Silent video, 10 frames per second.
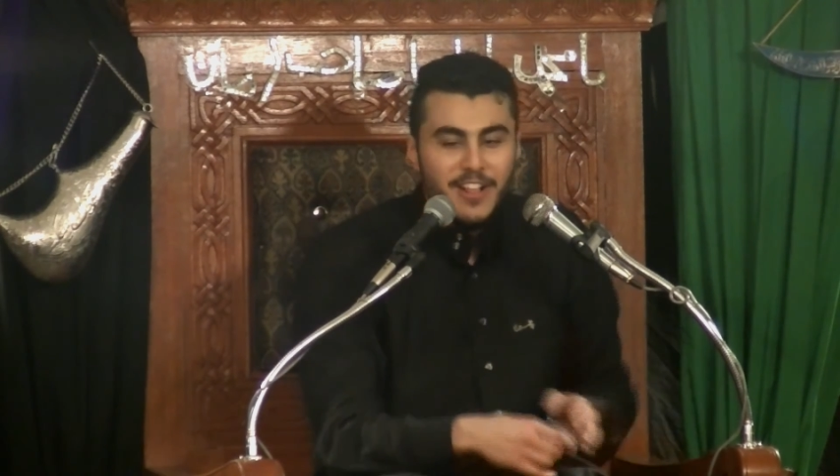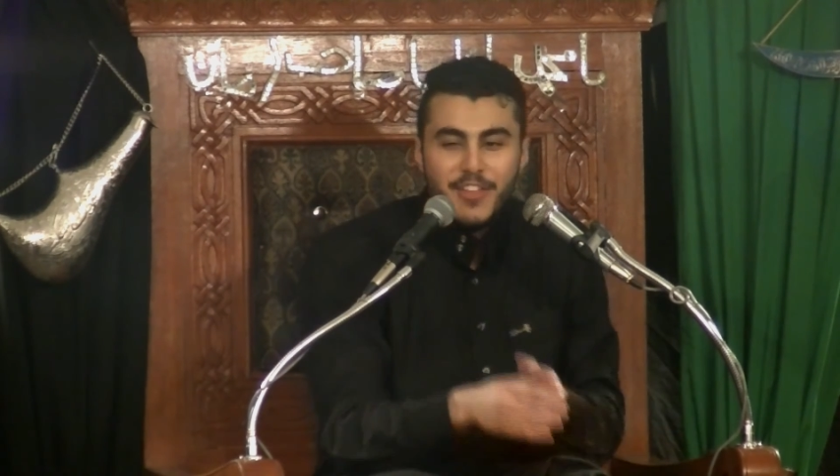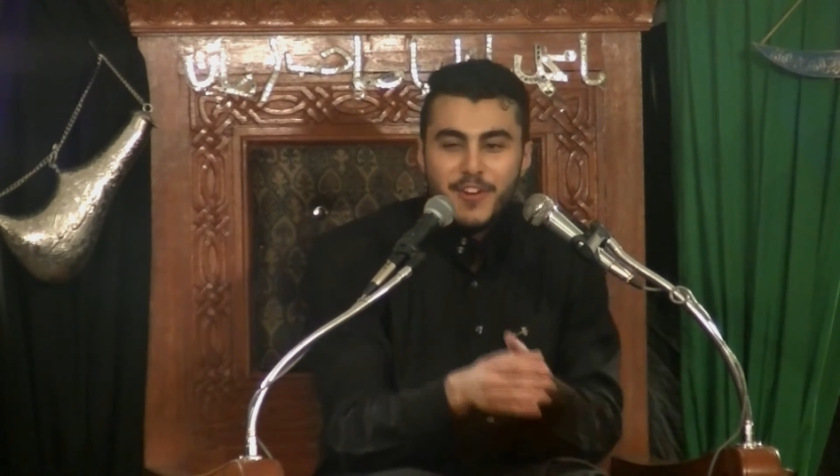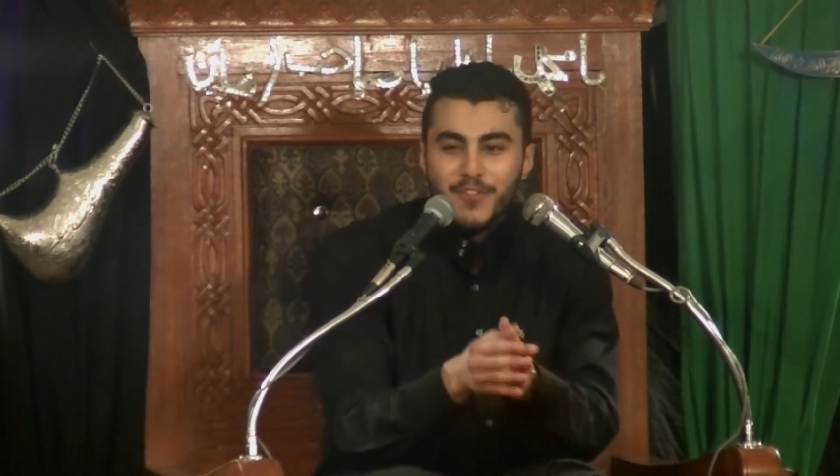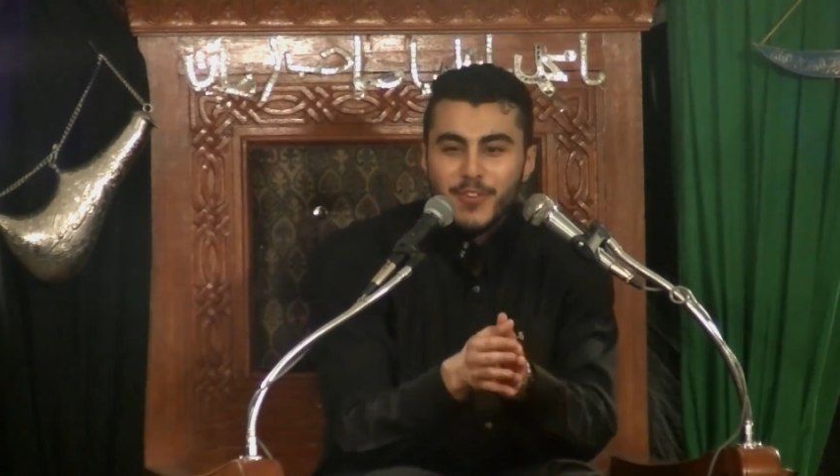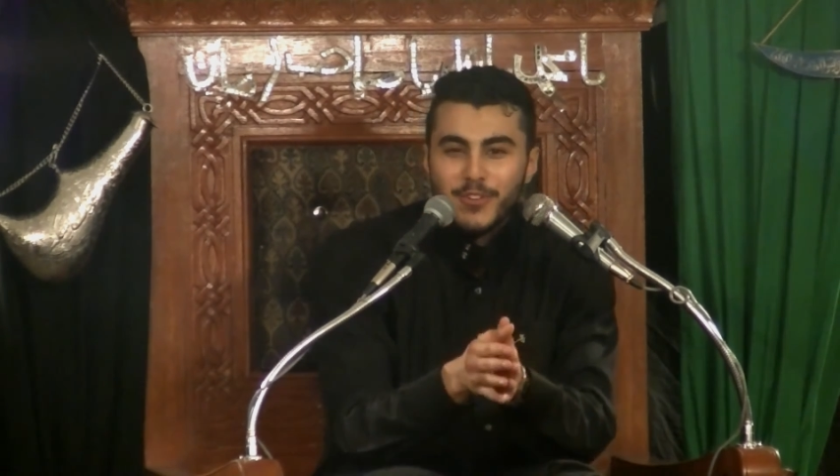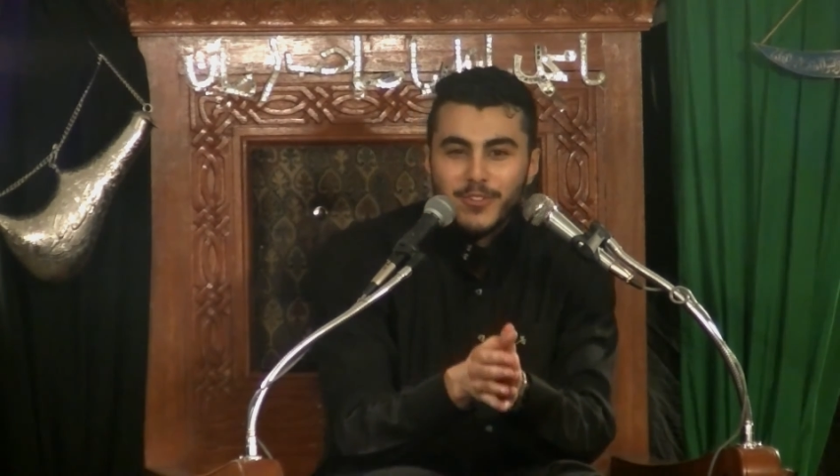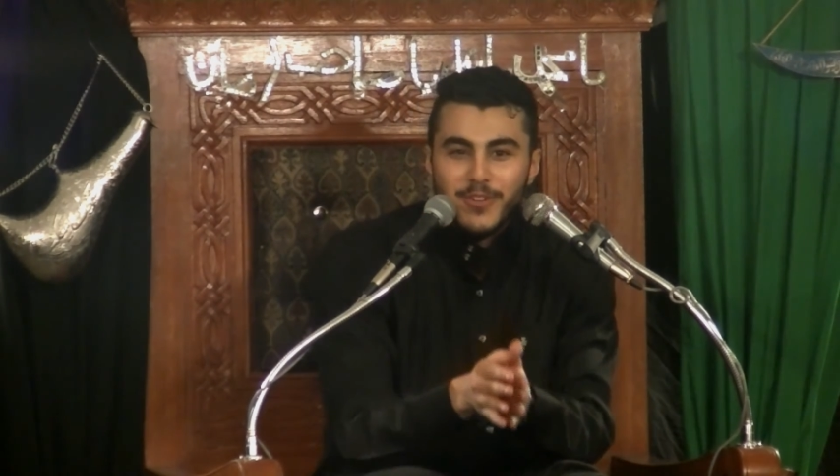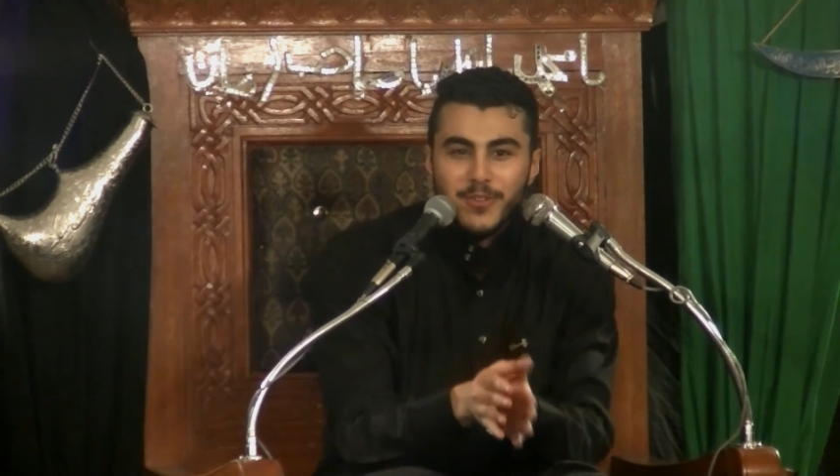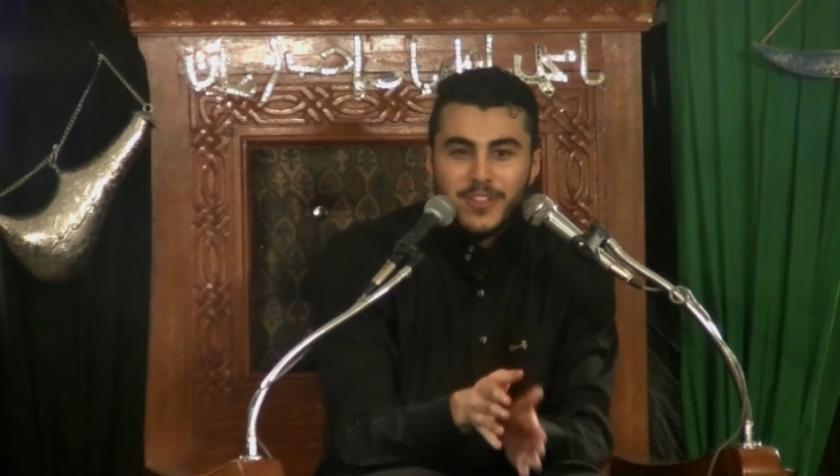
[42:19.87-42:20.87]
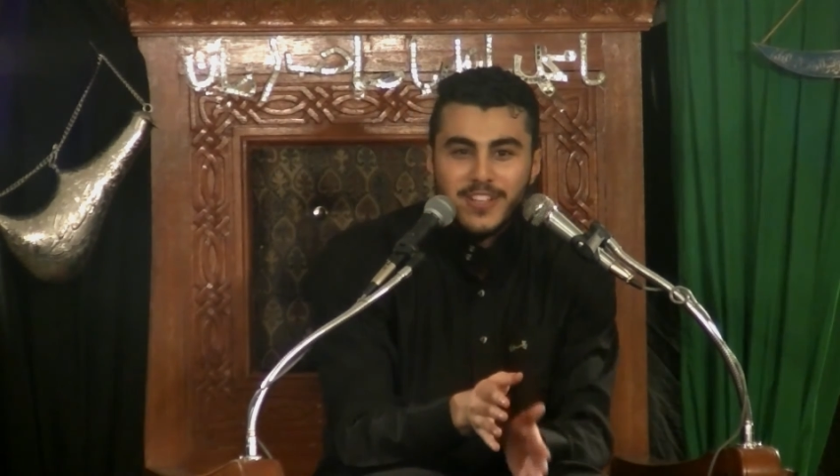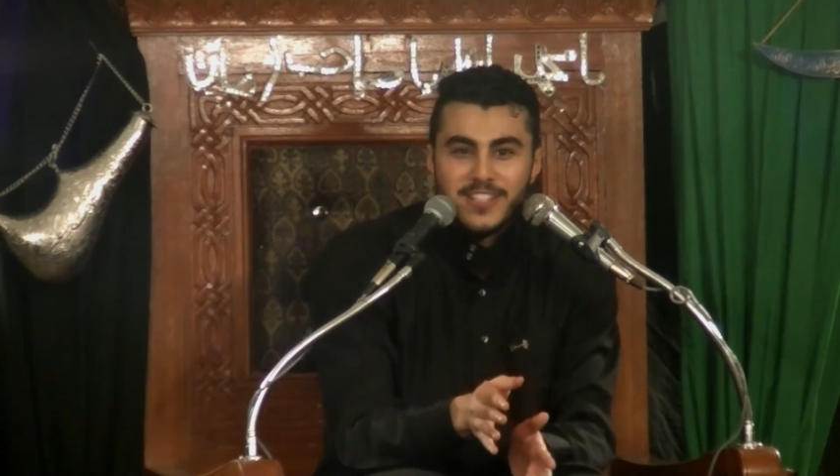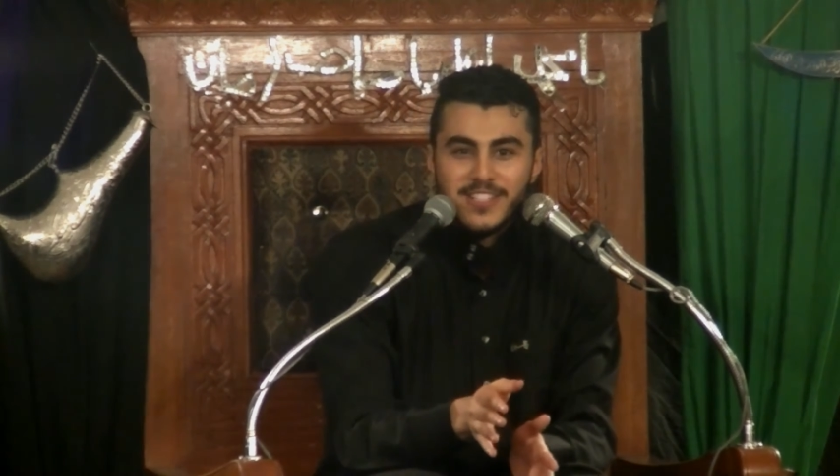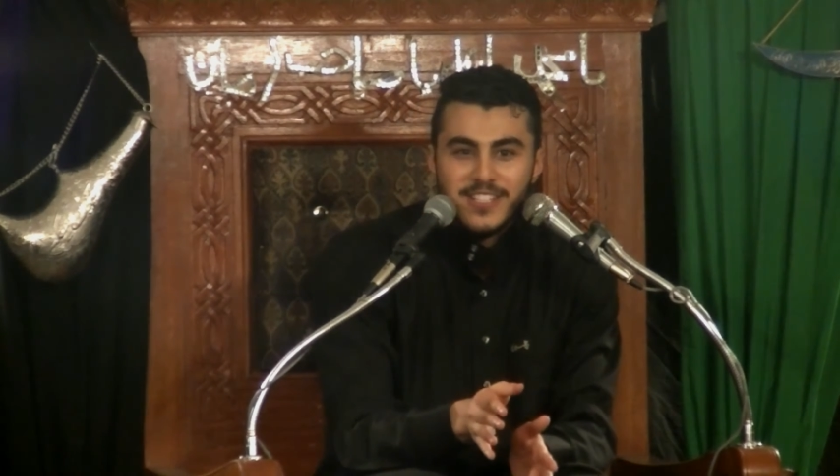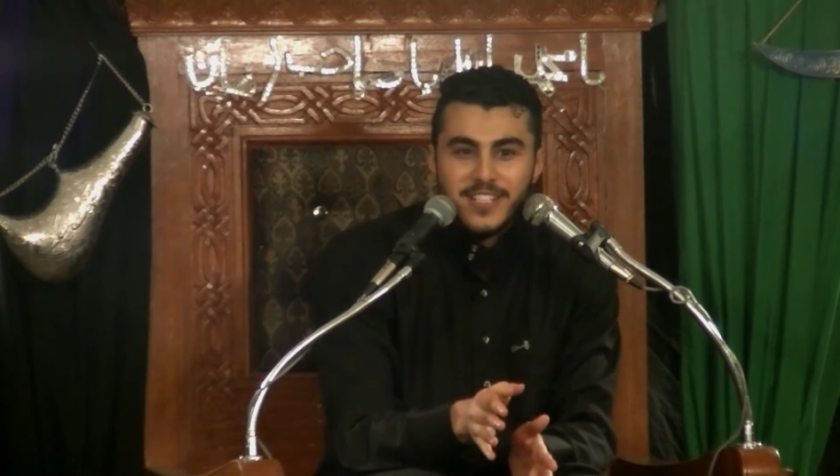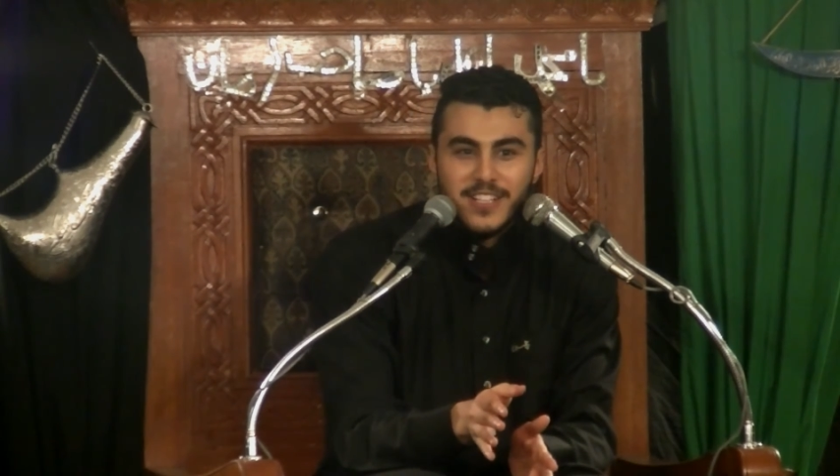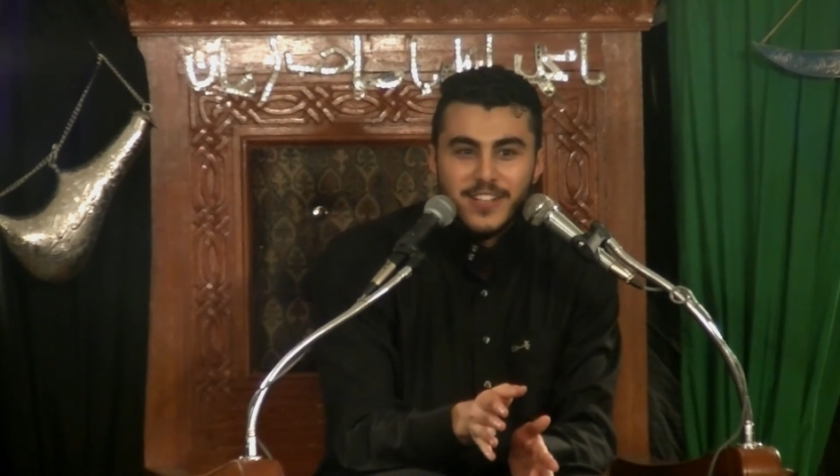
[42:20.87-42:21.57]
Therefore, you'll notice,